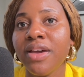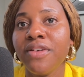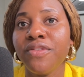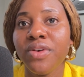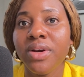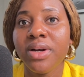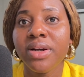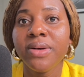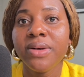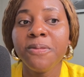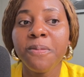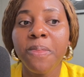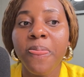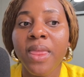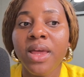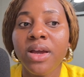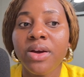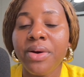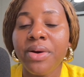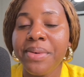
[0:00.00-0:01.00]
If you're
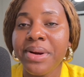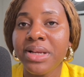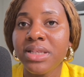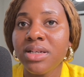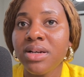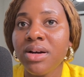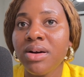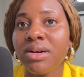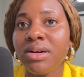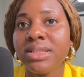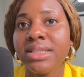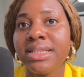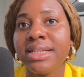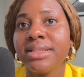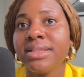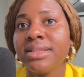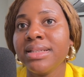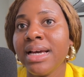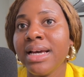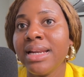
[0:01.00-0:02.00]
creating
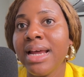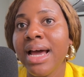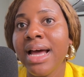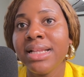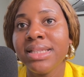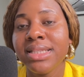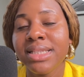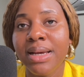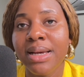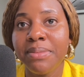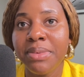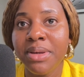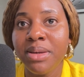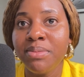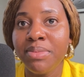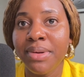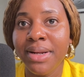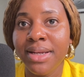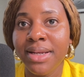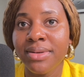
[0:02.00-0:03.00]
content and ads are being
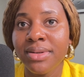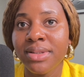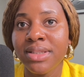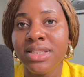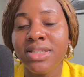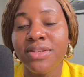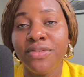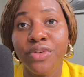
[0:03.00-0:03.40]
played on it,